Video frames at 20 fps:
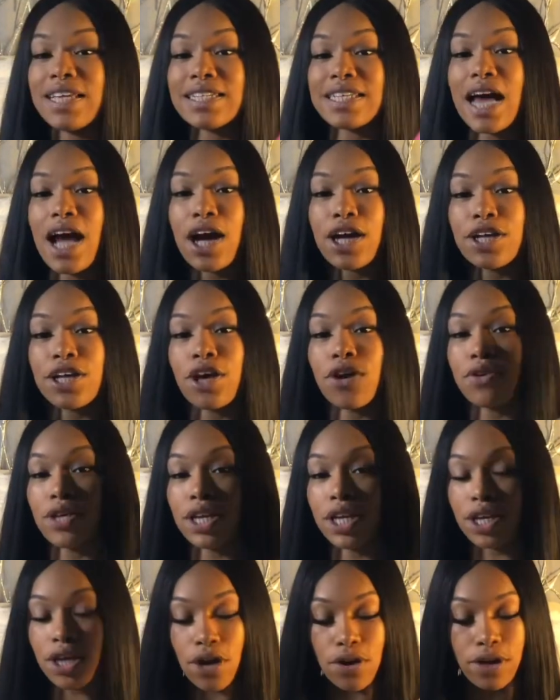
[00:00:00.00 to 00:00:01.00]
is our
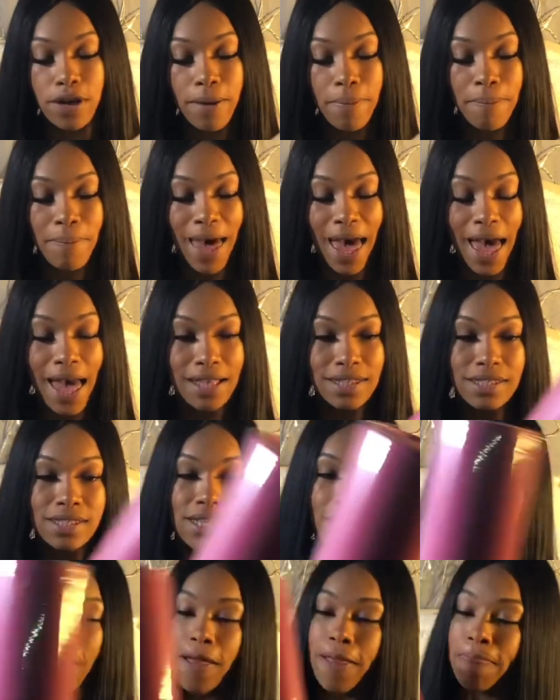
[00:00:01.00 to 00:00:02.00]
Yoni Yoga mats.
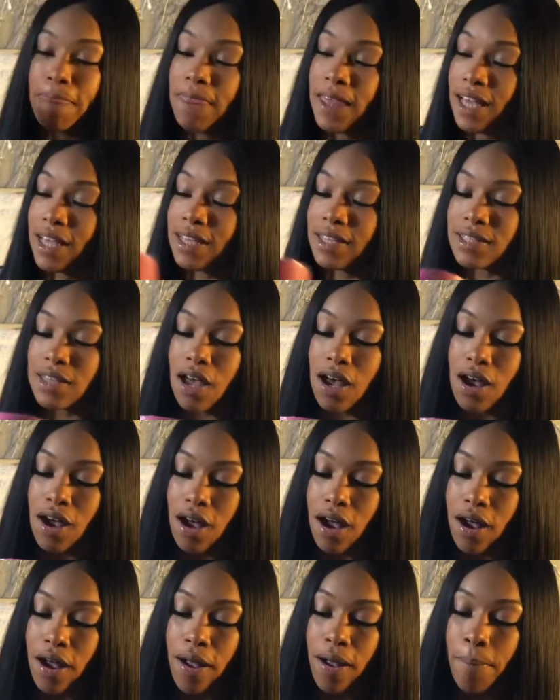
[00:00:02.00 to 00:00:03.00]
These
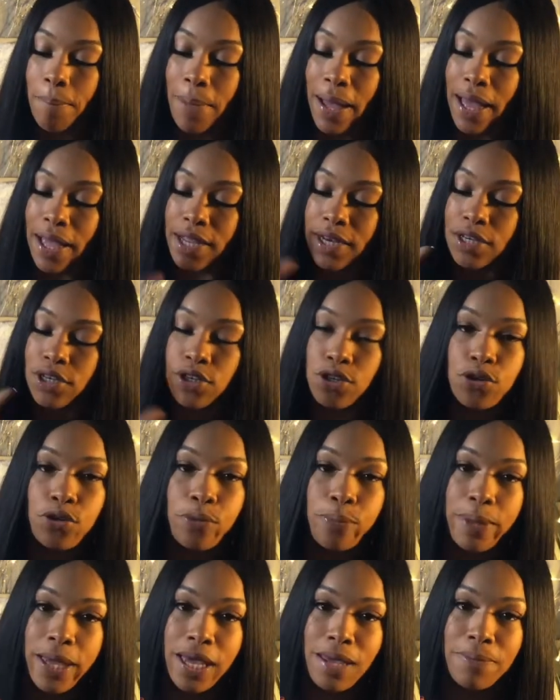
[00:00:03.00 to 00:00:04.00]
are my new
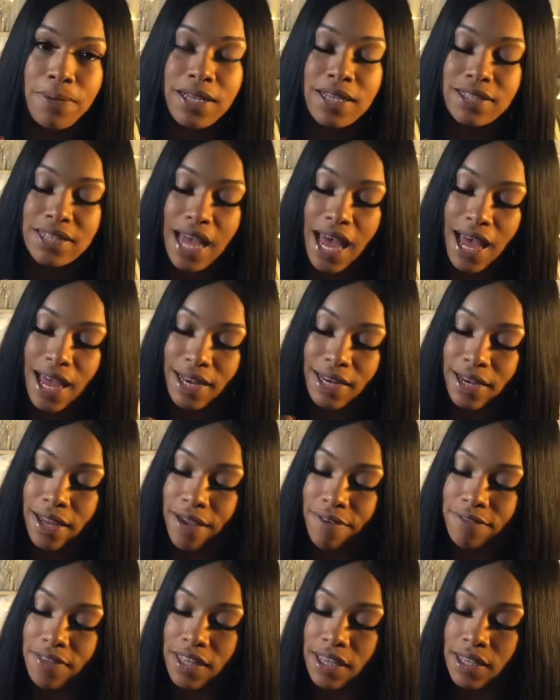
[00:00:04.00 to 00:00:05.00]
babies. I
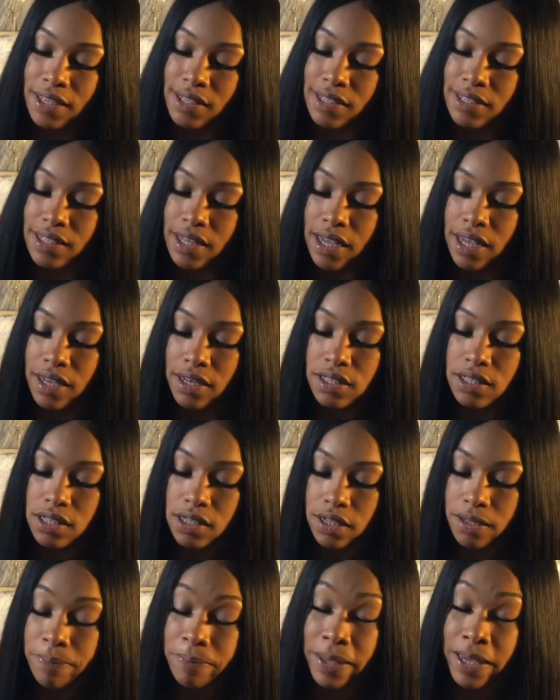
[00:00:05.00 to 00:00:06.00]
love these. It
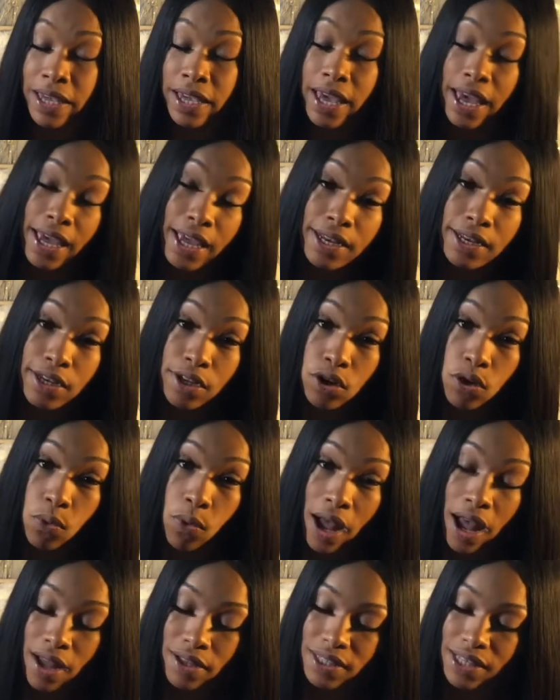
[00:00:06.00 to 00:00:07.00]
took me a little
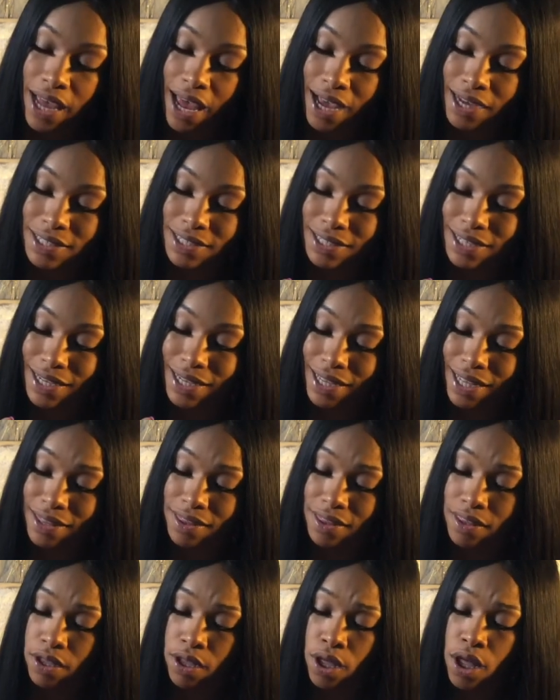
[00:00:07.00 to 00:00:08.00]
while to actually
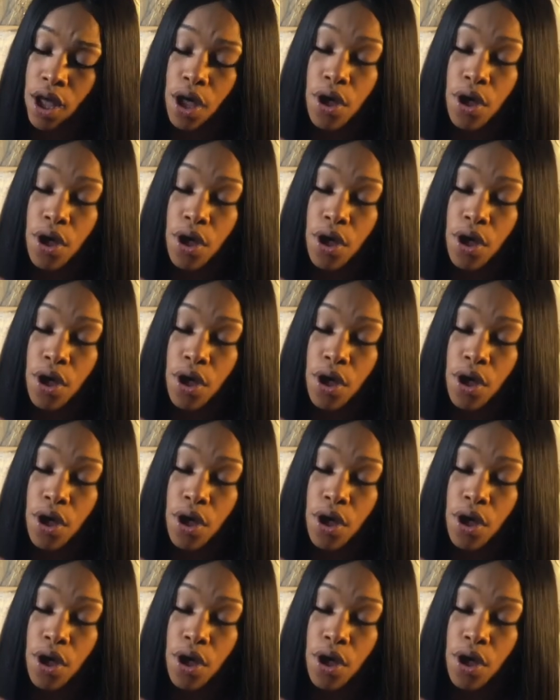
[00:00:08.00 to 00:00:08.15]
get the